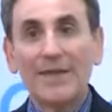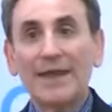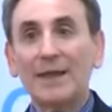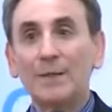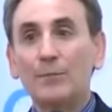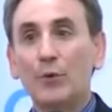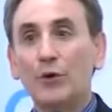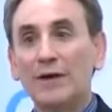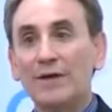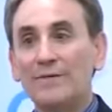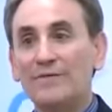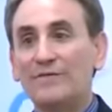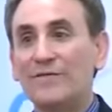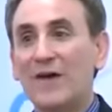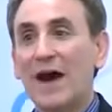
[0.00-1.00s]
they can put in
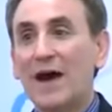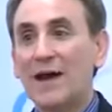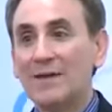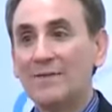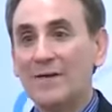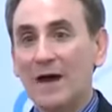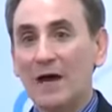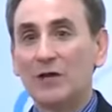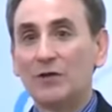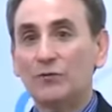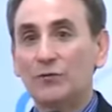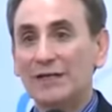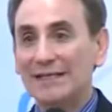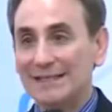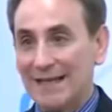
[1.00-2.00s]

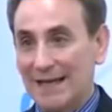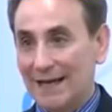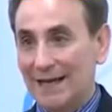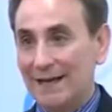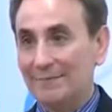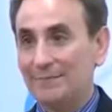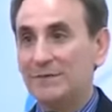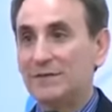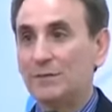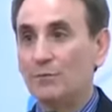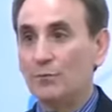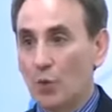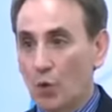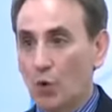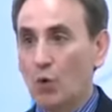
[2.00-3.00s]
500 times
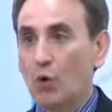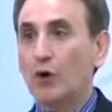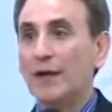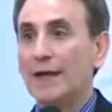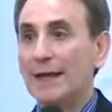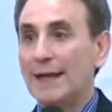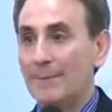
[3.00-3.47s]
more